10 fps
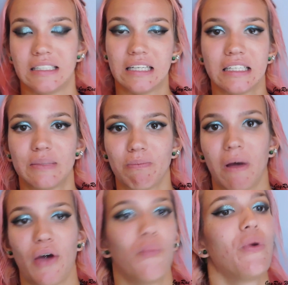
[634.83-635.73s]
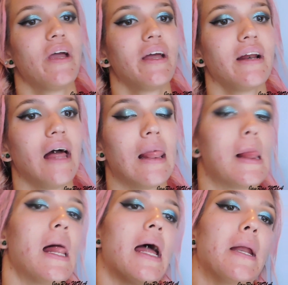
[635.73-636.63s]
Since my winged
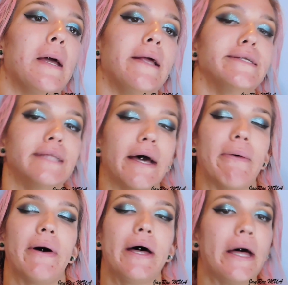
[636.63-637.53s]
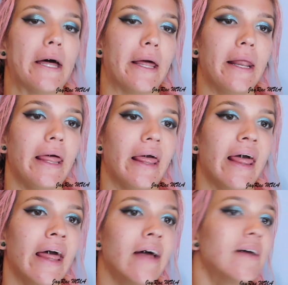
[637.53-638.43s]
liner is now on,
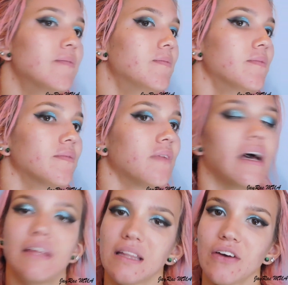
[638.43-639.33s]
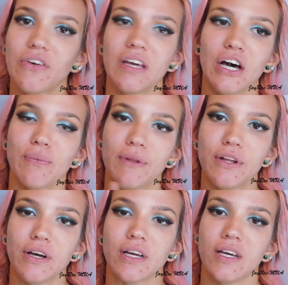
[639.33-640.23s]
I think that really helped the
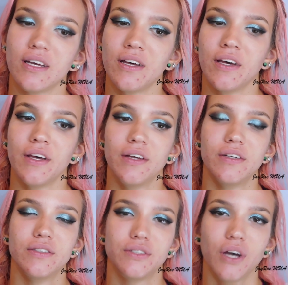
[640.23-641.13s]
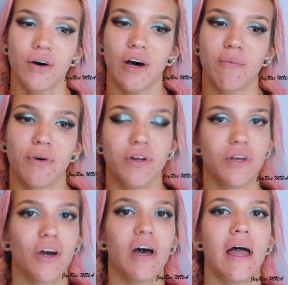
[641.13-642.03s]
look. So I'm going to
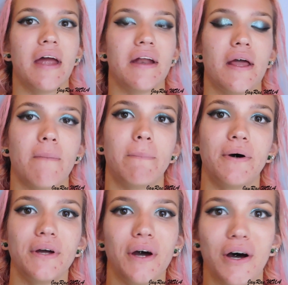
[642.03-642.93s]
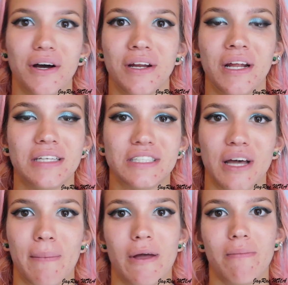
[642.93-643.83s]
go ahead and put on
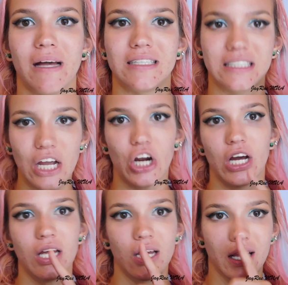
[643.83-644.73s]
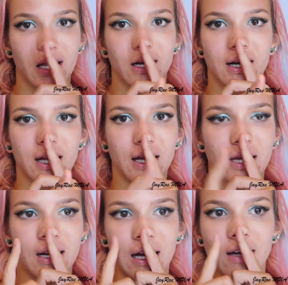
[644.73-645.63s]
some mascara.
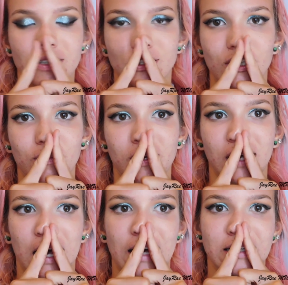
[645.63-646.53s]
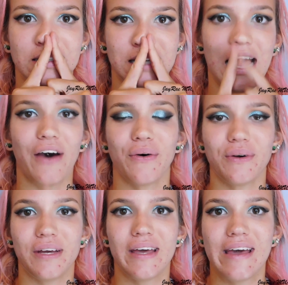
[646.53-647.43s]
Then I'll zoom you guys out
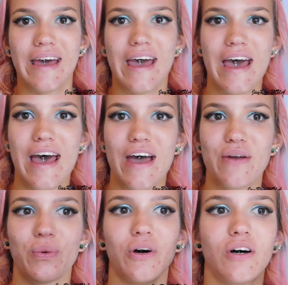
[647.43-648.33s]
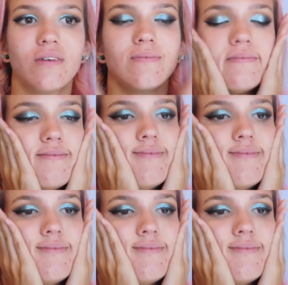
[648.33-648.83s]
and we'll